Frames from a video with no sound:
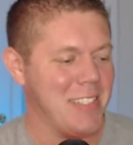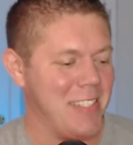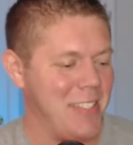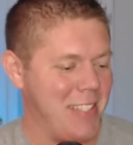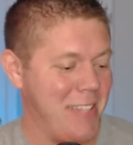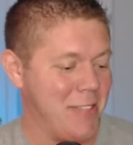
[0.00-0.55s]

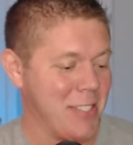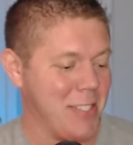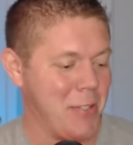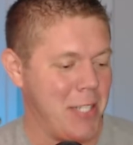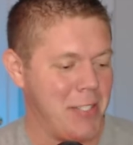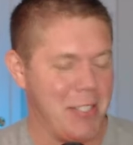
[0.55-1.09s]
that, was, a
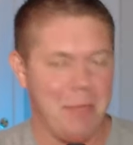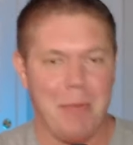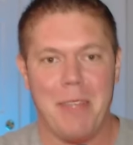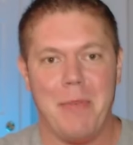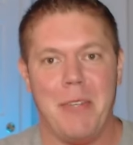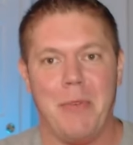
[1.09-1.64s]
good question
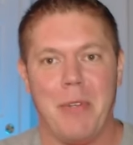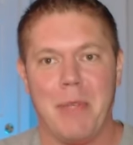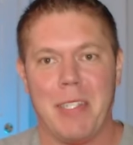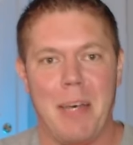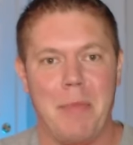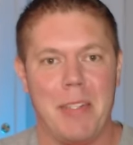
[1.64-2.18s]
by my, one
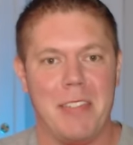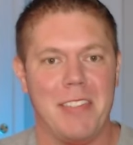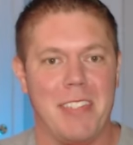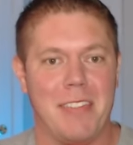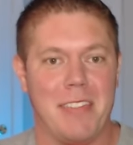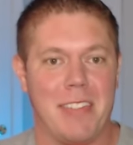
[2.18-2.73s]
of my
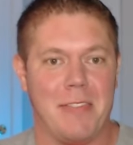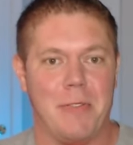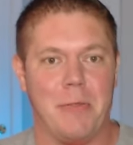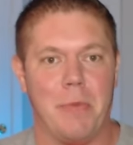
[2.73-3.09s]
commenters. yeah, like, that,